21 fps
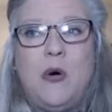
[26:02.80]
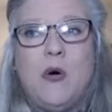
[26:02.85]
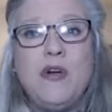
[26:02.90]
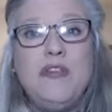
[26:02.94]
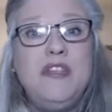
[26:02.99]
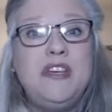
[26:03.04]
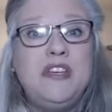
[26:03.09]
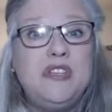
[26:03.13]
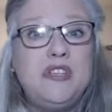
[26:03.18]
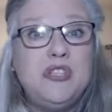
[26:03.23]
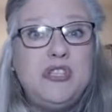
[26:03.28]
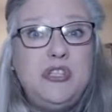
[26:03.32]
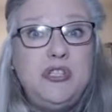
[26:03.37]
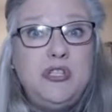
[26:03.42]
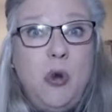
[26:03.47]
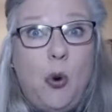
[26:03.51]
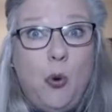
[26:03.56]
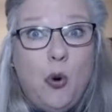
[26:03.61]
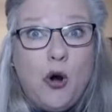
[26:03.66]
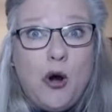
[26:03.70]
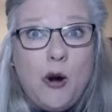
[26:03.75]
or the
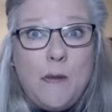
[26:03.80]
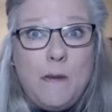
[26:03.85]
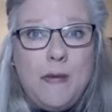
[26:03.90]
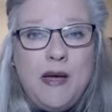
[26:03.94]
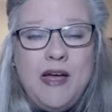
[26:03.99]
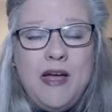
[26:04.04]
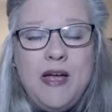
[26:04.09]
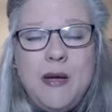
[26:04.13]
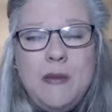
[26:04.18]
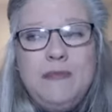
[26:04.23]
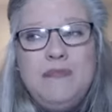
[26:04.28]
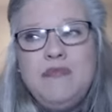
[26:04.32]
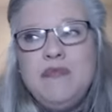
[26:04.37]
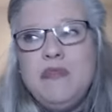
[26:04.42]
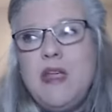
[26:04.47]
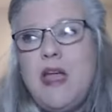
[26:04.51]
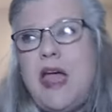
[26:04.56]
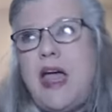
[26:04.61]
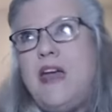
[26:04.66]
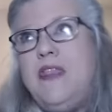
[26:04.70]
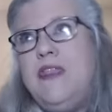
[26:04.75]
storm
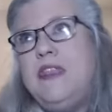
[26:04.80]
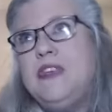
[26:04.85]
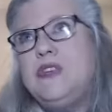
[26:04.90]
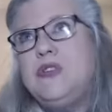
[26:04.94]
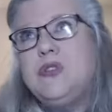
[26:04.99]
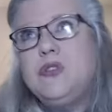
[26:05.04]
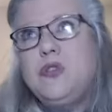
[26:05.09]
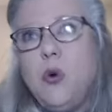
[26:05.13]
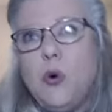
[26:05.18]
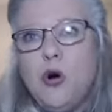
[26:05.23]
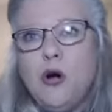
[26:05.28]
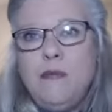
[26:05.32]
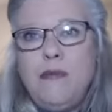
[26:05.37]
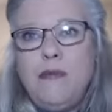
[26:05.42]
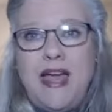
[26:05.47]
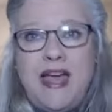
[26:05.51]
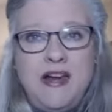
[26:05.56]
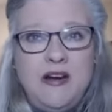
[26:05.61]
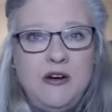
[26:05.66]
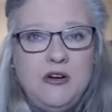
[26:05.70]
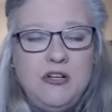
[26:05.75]
and the storm
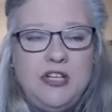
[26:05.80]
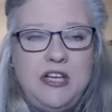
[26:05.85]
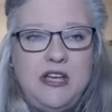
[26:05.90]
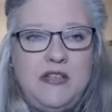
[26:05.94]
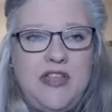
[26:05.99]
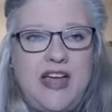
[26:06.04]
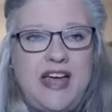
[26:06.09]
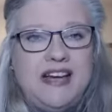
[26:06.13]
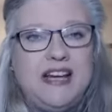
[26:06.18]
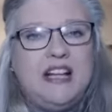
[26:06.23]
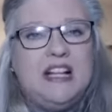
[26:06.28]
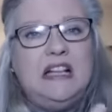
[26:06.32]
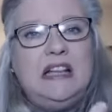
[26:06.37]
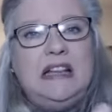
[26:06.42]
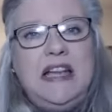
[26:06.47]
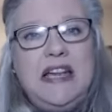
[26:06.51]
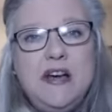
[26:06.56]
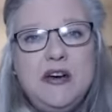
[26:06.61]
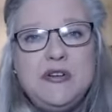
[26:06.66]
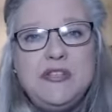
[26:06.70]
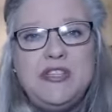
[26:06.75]
energy that
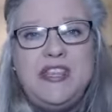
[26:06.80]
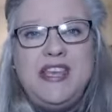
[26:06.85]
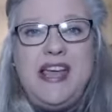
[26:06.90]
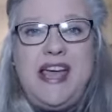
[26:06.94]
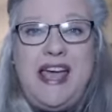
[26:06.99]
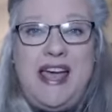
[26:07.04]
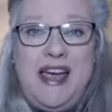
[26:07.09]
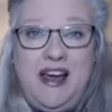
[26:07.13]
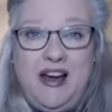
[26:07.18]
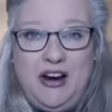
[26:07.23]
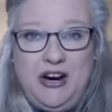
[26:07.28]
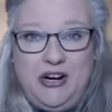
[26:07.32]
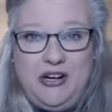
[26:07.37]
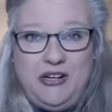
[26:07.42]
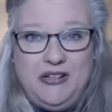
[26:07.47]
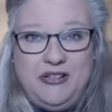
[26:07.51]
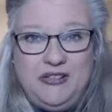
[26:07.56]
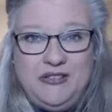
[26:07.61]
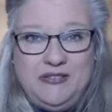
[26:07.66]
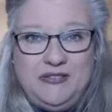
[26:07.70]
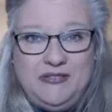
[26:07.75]
clears the air
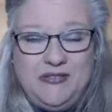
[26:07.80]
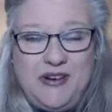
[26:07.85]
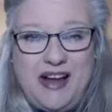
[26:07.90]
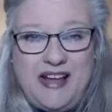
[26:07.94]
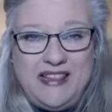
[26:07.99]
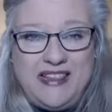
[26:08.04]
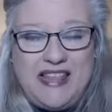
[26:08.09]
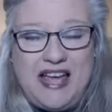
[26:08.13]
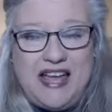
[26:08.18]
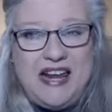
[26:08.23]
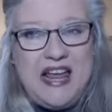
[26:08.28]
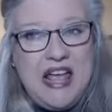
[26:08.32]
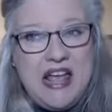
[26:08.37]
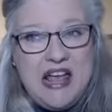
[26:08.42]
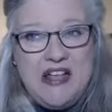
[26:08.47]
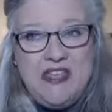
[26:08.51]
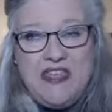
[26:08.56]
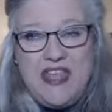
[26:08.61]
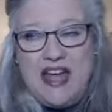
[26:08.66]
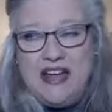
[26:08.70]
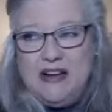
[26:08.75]
right? That
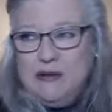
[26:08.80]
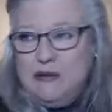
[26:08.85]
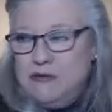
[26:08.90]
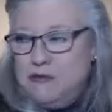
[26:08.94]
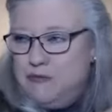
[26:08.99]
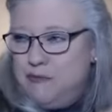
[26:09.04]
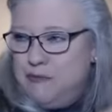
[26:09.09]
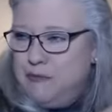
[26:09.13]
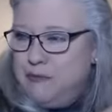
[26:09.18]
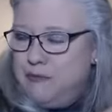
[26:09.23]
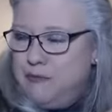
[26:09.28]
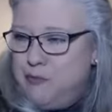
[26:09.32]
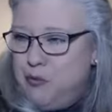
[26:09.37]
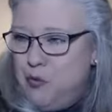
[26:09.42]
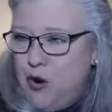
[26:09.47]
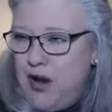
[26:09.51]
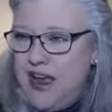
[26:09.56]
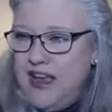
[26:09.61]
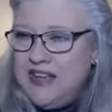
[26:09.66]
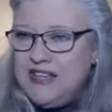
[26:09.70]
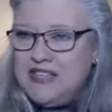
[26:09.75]
that
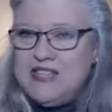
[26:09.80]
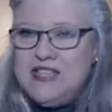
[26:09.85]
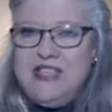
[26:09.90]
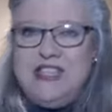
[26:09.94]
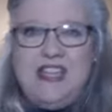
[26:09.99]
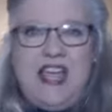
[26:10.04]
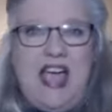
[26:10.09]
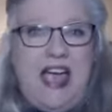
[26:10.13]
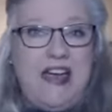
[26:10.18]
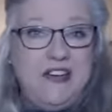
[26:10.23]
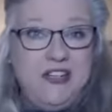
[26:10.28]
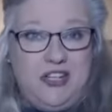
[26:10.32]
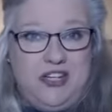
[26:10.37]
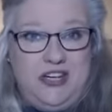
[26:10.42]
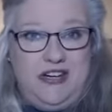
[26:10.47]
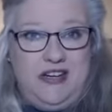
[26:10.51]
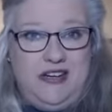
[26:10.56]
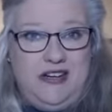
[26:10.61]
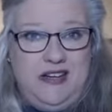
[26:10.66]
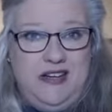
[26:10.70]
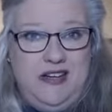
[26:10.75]
breaks the
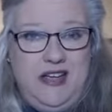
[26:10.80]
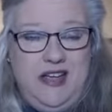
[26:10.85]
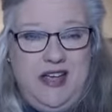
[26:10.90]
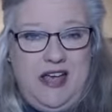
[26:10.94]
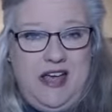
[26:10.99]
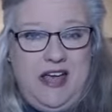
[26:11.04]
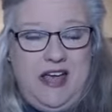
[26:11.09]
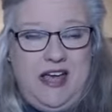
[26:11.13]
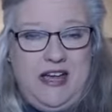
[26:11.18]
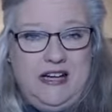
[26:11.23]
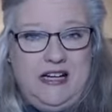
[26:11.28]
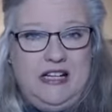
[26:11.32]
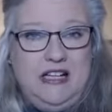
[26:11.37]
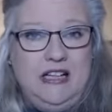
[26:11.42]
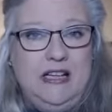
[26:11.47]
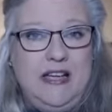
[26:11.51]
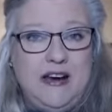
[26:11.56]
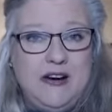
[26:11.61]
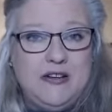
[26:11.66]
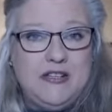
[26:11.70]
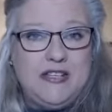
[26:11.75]
tension and
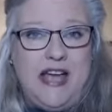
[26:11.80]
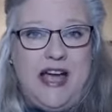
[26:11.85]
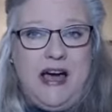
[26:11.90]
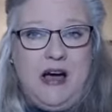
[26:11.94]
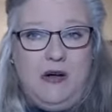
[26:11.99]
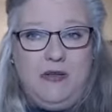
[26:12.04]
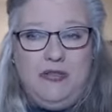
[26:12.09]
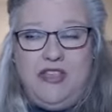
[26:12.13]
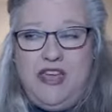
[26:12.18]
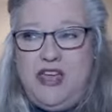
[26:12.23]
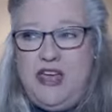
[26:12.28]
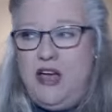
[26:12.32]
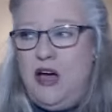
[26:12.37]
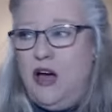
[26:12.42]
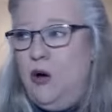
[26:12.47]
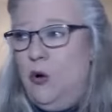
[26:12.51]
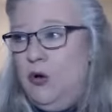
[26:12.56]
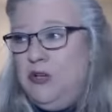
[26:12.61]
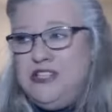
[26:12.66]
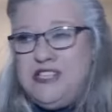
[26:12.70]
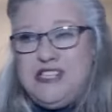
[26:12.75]
clears out the
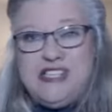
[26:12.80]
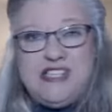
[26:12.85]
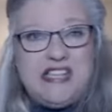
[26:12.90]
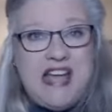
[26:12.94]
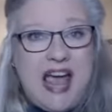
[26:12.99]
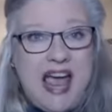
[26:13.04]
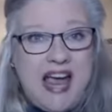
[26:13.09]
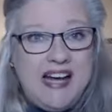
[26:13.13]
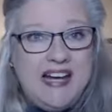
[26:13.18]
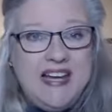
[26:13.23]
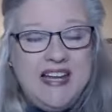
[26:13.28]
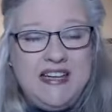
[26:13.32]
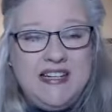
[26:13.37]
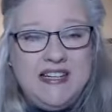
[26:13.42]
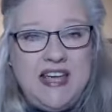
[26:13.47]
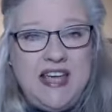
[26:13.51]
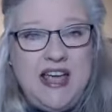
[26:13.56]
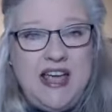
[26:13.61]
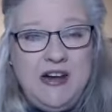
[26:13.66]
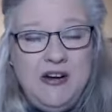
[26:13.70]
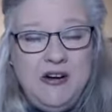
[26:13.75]
old stagnant
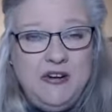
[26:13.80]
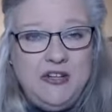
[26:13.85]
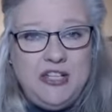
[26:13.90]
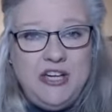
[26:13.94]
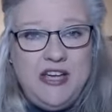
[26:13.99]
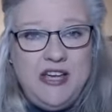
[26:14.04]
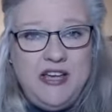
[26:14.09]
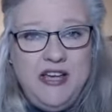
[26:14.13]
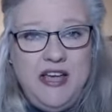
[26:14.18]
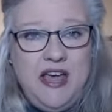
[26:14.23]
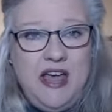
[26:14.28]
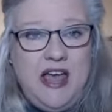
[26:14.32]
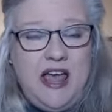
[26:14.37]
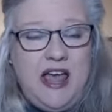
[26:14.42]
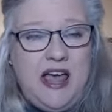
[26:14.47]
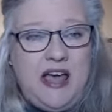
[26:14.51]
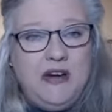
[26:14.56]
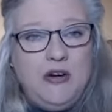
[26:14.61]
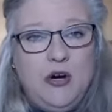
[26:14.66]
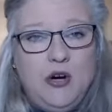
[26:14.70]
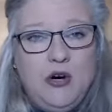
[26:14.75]
energy
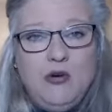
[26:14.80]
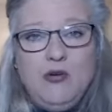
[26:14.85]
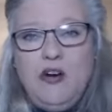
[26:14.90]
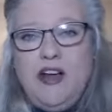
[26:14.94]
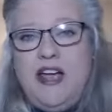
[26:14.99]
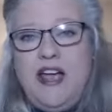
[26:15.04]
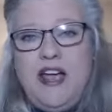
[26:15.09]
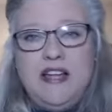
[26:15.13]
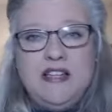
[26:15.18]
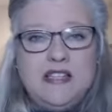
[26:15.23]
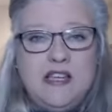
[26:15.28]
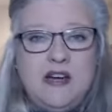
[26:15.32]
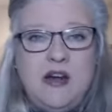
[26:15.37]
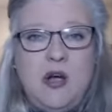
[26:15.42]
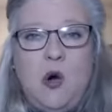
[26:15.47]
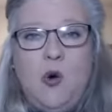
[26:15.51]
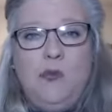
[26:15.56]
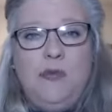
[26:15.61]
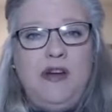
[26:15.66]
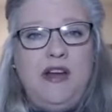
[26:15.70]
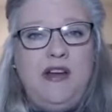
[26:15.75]
and creates an
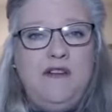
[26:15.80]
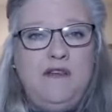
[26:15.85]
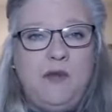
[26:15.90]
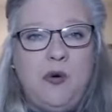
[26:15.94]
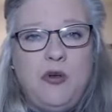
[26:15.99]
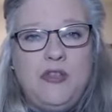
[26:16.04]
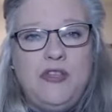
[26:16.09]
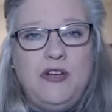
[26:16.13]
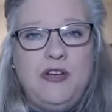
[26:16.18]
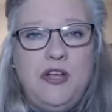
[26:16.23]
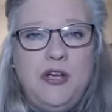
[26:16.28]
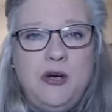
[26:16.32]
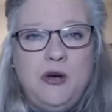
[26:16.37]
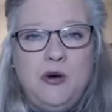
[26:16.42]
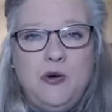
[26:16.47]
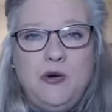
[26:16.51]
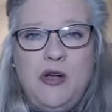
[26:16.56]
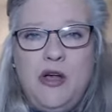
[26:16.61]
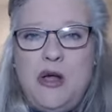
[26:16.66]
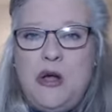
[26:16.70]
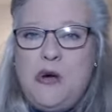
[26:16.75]
opening for the
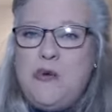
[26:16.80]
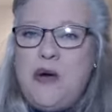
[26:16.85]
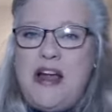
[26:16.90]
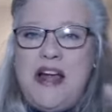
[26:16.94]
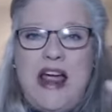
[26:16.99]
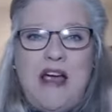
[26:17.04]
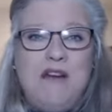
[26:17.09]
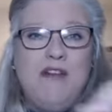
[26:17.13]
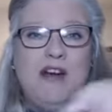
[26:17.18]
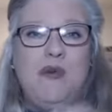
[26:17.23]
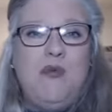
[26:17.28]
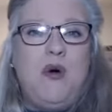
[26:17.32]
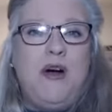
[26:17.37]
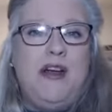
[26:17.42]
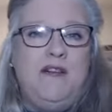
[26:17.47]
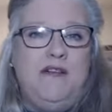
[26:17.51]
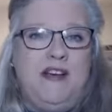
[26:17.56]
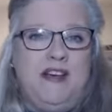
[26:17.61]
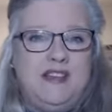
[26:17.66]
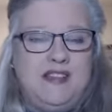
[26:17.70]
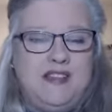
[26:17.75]
new right every one
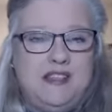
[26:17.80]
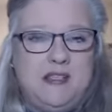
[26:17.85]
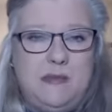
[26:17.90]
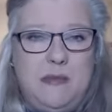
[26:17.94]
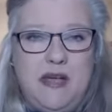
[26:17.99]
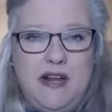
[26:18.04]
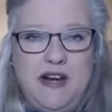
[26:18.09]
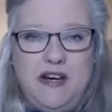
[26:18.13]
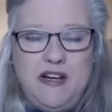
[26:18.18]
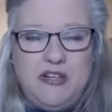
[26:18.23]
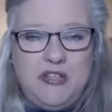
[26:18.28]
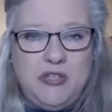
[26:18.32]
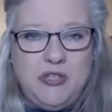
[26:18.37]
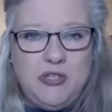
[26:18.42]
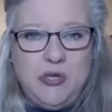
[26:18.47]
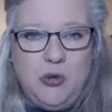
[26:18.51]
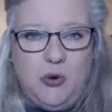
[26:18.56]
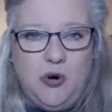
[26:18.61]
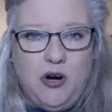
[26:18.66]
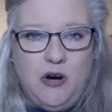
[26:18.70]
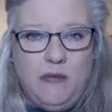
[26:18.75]
of us has been in a
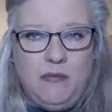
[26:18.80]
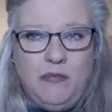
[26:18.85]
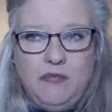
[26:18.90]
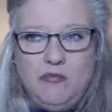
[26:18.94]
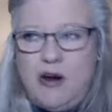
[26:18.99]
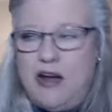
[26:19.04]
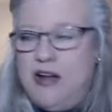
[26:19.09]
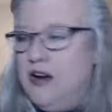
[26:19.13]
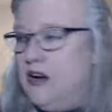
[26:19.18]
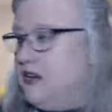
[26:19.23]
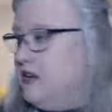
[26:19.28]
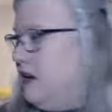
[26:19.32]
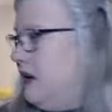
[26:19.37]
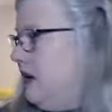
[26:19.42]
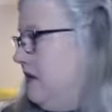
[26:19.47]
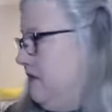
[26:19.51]
storm right a, a